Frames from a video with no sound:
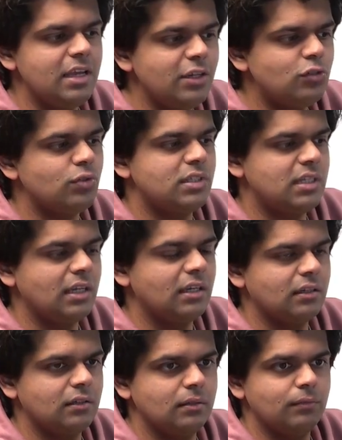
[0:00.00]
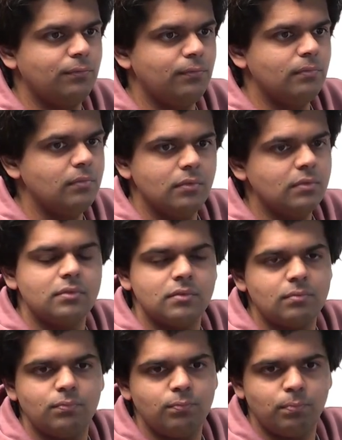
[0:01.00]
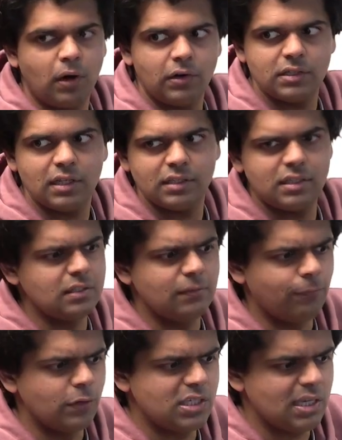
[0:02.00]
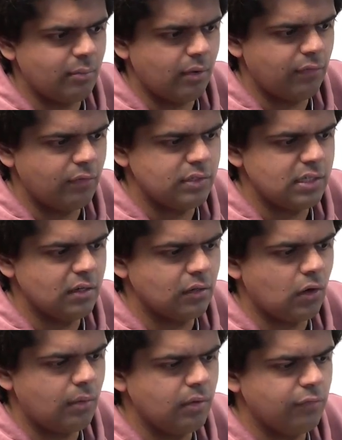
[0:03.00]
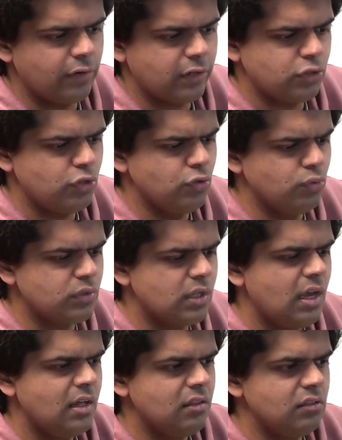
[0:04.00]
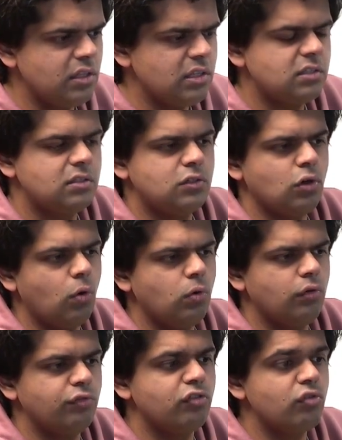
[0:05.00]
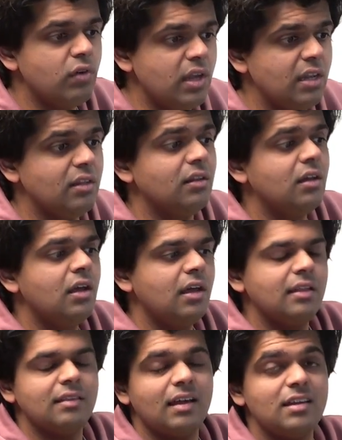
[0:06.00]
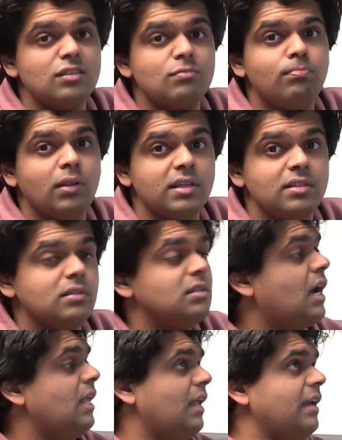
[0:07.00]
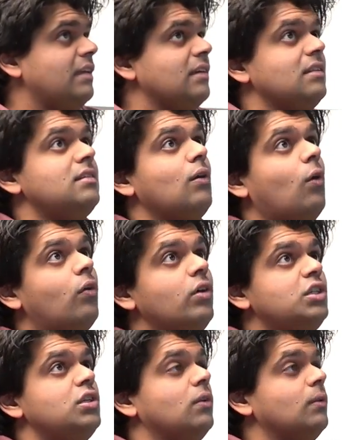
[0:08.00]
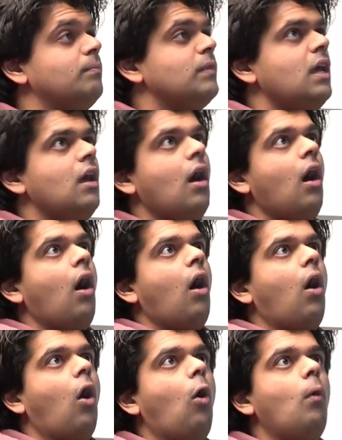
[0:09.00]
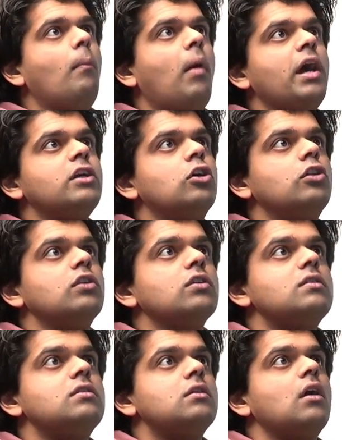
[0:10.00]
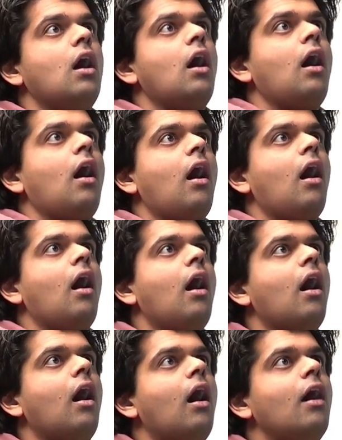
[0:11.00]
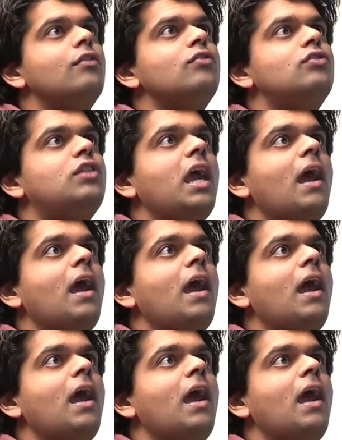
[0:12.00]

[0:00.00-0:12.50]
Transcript: interesting part, and this is the first time I've ever seen a car manufacturer use this tone of green. That is pleasant. I like it. Original. Oh my goodness. They